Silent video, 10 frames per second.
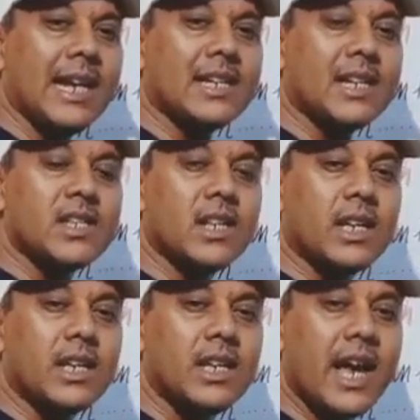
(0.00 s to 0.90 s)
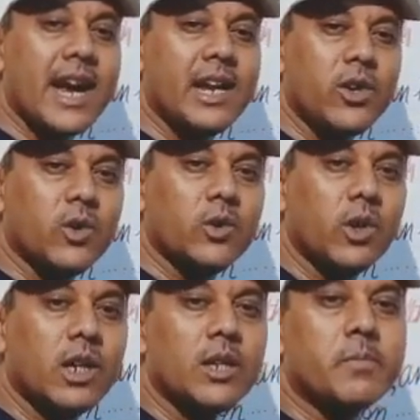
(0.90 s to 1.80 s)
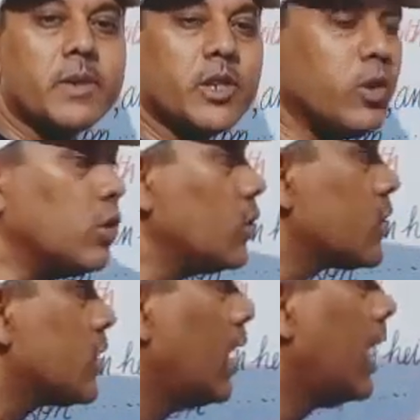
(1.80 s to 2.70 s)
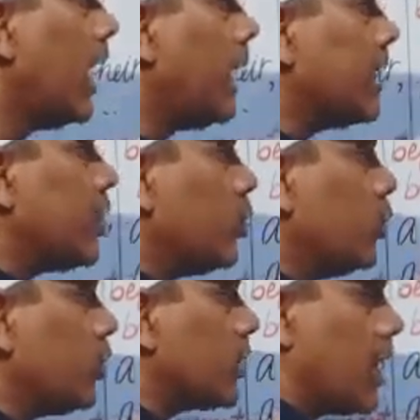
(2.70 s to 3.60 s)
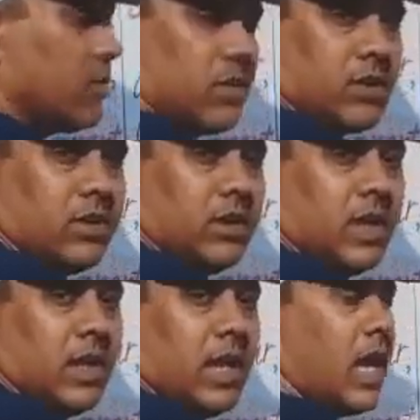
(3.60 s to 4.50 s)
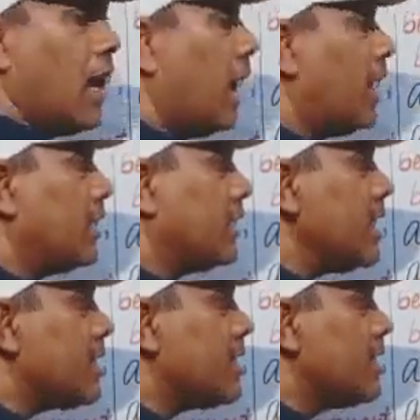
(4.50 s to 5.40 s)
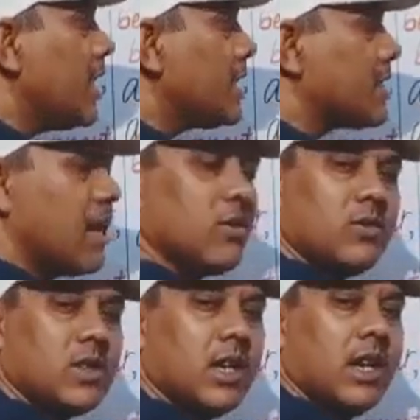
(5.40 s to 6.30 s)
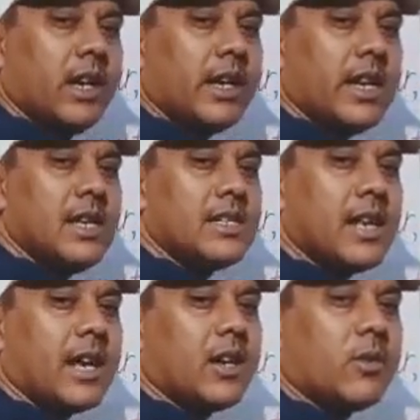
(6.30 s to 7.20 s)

letters E and U produce a U sound. And this ya sound is